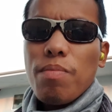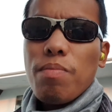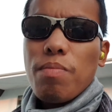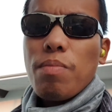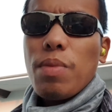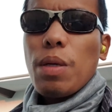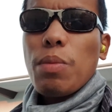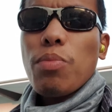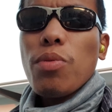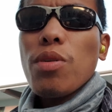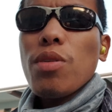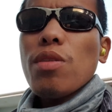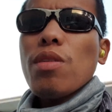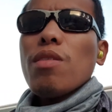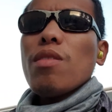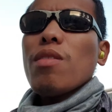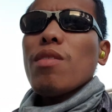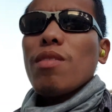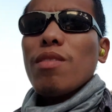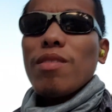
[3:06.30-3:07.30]

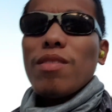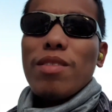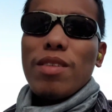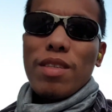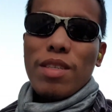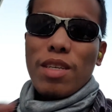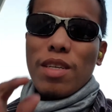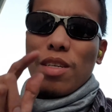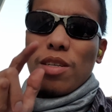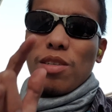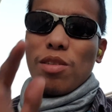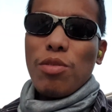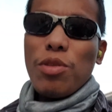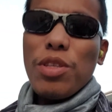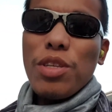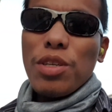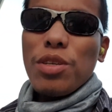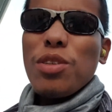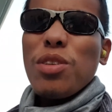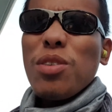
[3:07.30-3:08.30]
People,
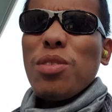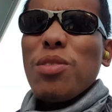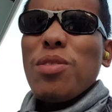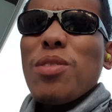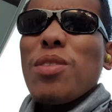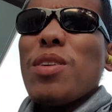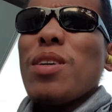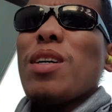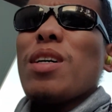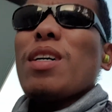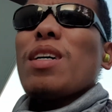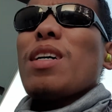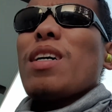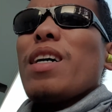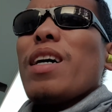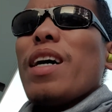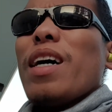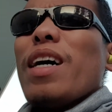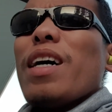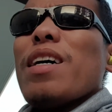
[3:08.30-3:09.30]
including you,
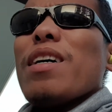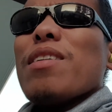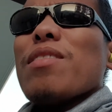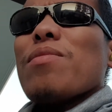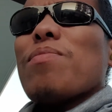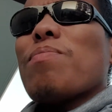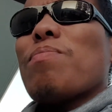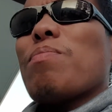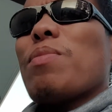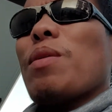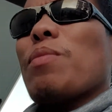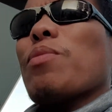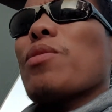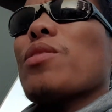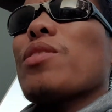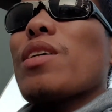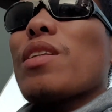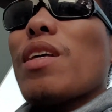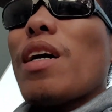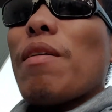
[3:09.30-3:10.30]
and people
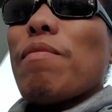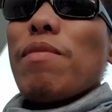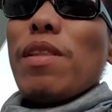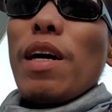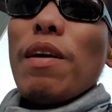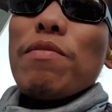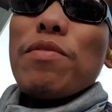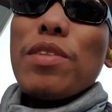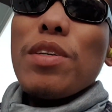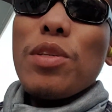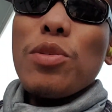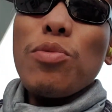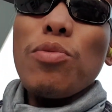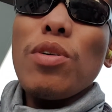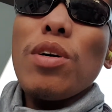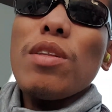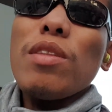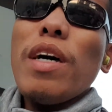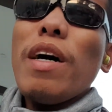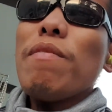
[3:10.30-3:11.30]
that have left this
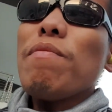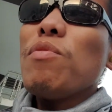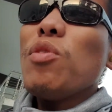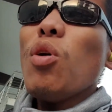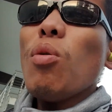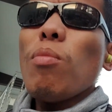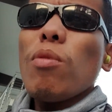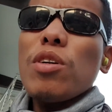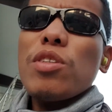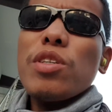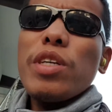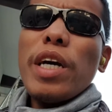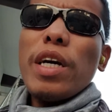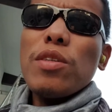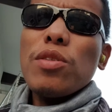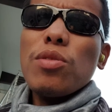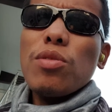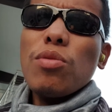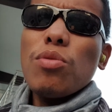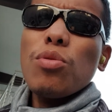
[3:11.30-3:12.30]
world have no more
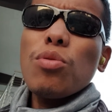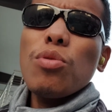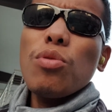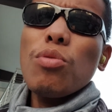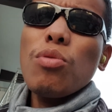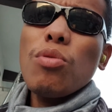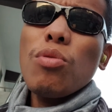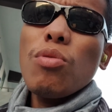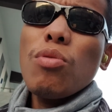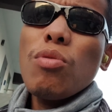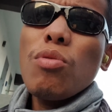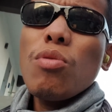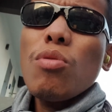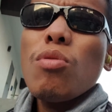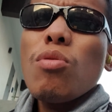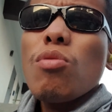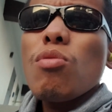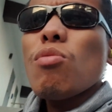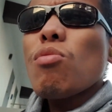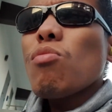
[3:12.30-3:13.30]
chance to do
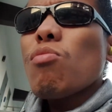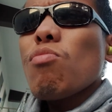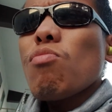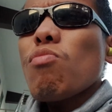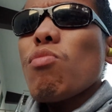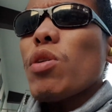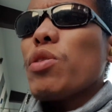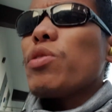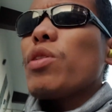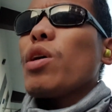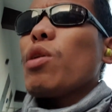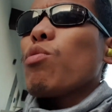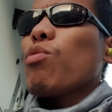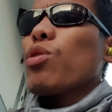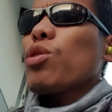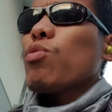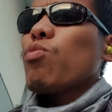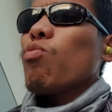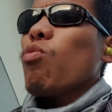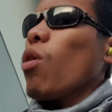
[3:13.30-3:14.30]
what they
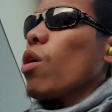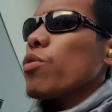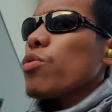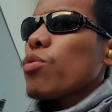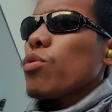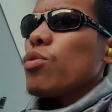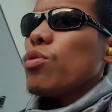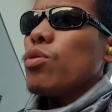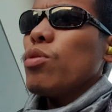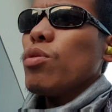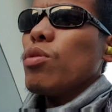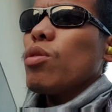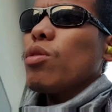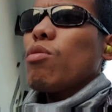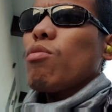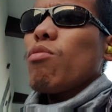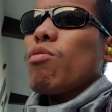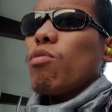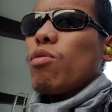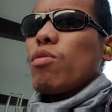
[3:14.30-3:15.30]
would want to do, or
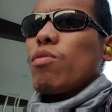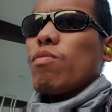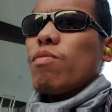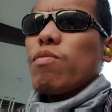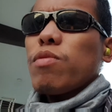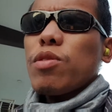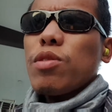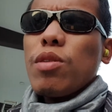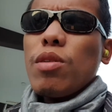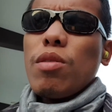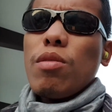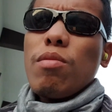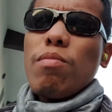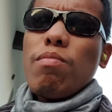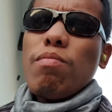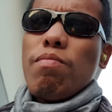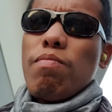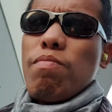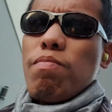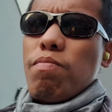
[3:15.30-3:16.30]
so
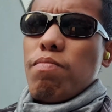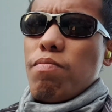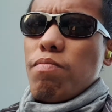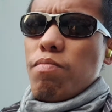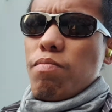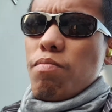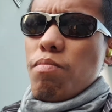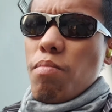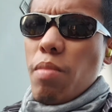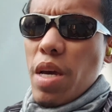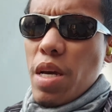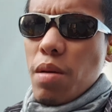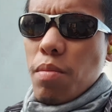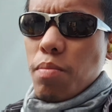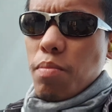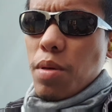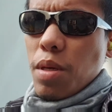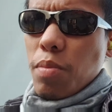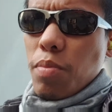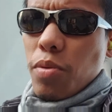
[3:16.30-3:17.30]
make
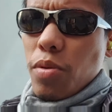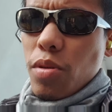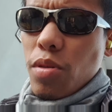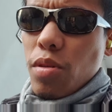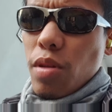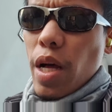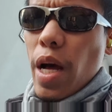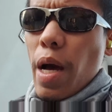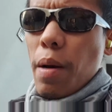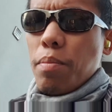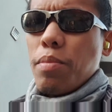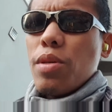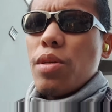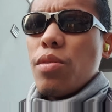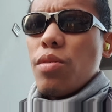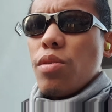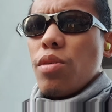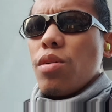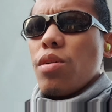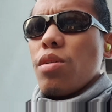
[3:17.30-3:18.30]
people happy,
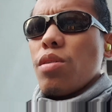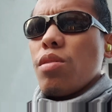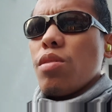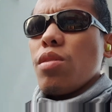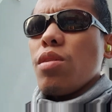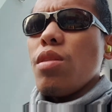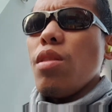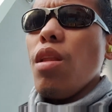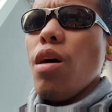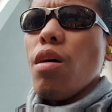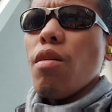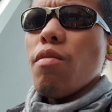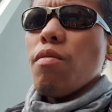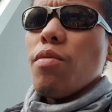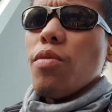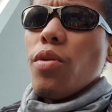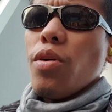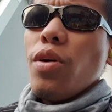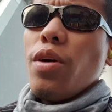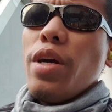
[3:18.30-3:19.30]
or love,
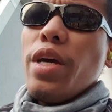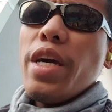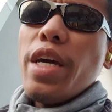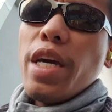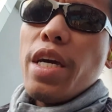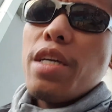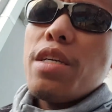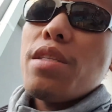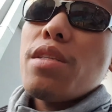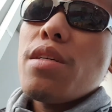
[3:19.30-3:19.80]
or hate.